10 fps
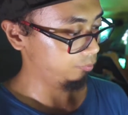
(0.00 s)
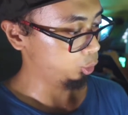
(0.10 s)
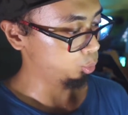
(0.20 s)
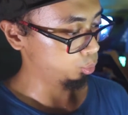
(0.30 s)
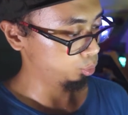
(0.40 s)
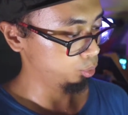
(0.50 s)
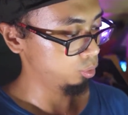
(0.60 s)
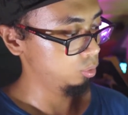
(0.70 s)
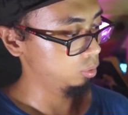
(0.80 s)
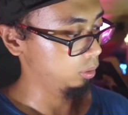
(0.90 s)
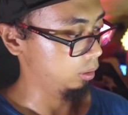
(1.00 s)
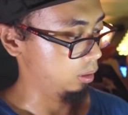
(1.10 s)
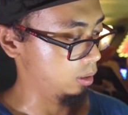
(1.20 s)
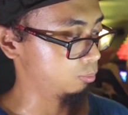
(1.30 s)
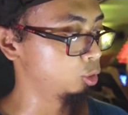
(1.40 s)
two
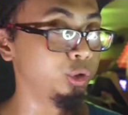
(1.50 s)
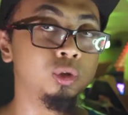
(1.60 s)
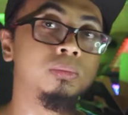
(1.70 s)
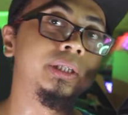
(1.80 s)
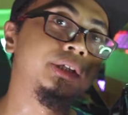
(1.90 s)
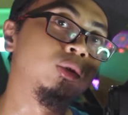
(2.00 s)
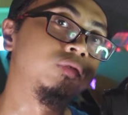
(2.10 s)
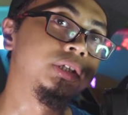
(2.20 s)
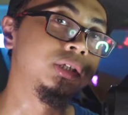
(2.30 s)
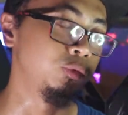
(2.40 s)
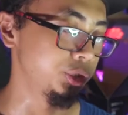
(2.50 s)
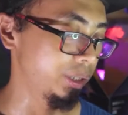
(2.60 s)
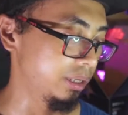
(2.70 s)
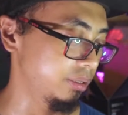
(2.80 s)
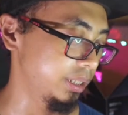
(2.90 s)
control button over here which you
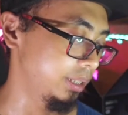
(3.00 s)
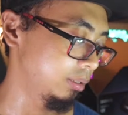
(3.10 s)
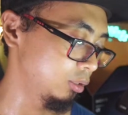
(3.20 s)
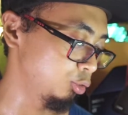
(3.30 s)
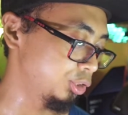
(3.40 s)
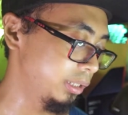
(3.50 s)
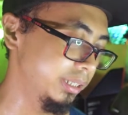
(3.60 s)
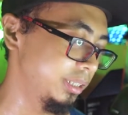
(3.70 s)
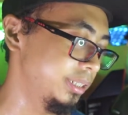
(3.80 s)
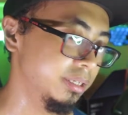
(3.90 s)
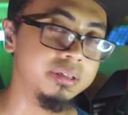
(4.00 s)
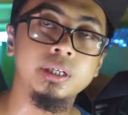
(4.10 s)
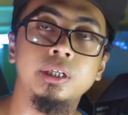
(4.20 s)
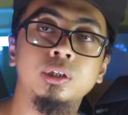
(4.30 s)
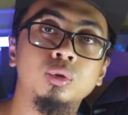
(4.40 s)
can set. Usually I just
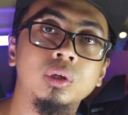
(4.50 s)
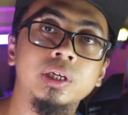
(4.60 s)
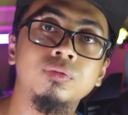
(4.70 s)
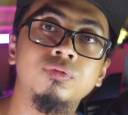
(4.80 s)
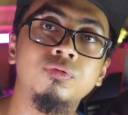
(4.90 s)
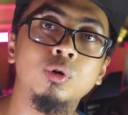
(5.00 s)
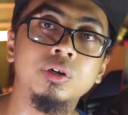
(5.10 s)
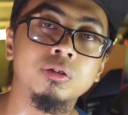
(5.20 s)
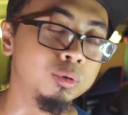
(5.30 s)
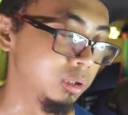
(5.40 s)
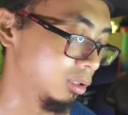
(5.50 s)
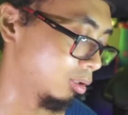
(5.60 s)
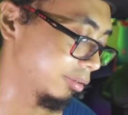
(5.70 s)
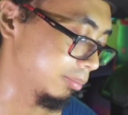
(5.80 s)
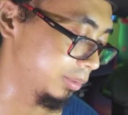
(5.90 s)
set it to like focus hole
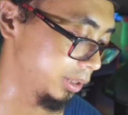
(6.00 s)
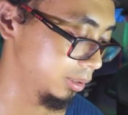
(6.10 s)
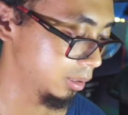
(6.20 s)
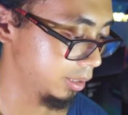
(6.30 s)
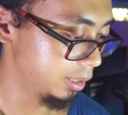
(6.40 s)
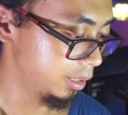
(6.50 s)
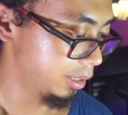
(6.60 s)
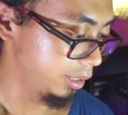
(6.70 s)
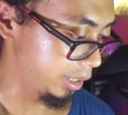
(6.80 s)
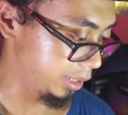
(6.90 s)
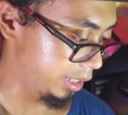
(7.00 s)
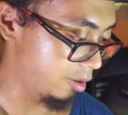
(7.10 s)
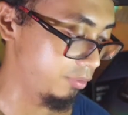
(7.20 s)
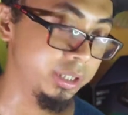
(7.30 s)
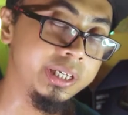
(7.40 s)
or something, and they
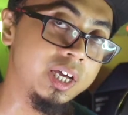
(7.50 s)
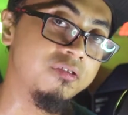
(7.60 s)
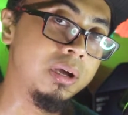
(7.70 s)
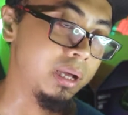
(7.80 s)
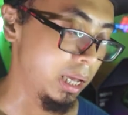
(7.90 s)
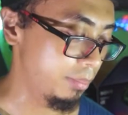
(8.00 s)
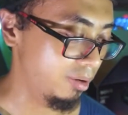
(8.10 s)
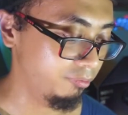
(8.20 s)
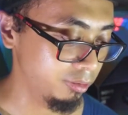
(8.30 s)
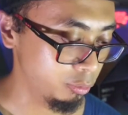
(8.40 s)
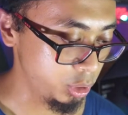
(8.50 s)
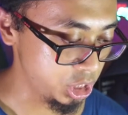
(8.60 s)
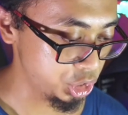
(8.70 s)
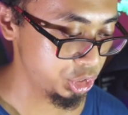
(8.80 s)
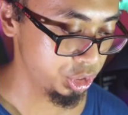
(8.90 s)
have the AF/MF
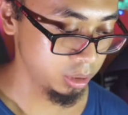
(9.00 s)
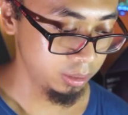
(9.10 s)
switch,